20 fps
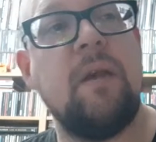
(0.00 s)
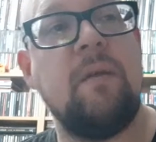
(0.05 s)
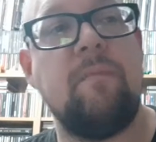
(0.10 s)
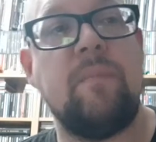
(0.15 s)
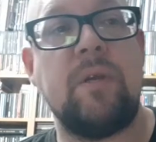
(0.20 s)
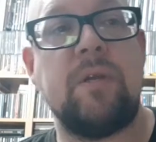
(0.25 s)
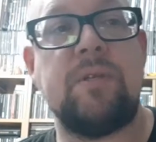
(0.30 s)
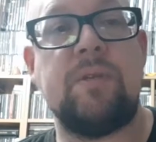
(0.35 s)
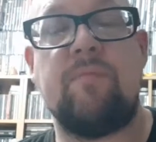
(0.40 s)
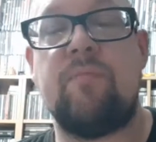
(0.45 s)

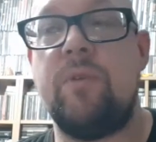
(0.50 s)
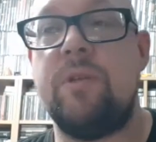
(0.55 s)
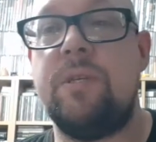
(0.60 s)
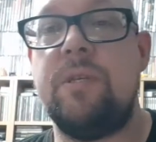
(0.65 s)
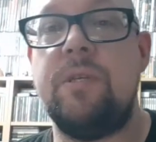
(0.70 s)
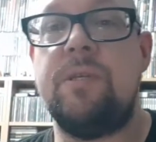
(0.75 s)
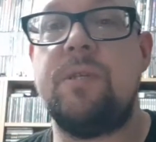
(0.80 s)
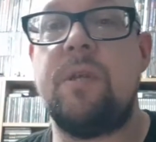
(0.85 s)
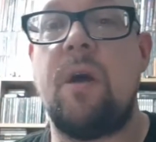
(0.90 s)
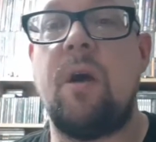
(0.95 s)
because The
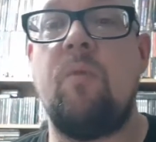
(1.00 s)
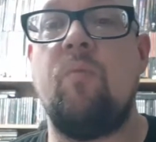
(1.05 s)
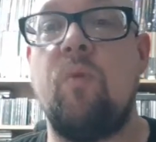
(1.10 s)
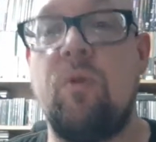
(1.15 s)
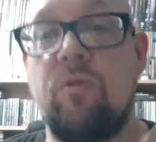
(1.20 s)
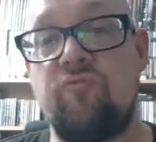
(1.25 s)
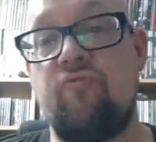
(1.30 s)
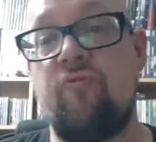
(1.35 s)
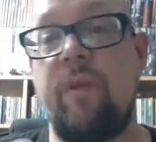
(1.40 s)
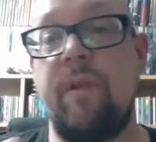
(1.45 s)
Prettiest Star
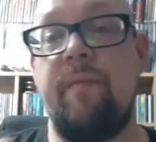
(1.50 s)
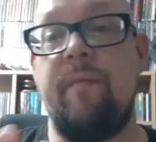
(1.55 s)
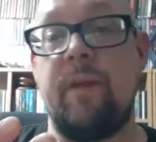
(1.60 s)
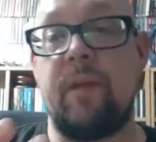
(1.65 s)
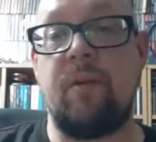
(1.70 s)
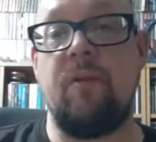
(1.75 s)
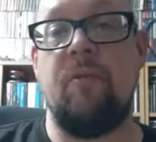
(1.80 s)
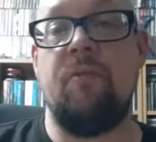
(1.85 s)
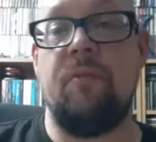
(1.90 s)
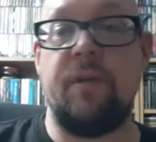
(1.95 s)
was
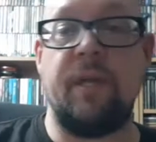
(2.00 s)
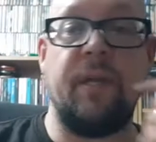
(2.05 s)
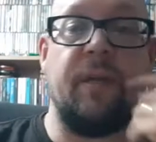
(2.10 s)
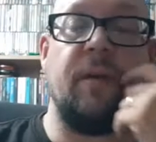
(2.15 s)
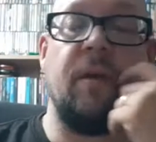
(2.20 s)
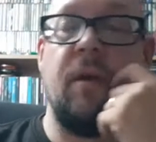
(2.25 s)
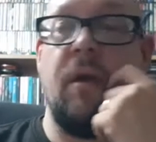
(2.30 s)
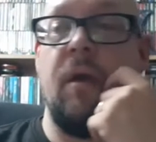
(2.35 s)
re-recorded.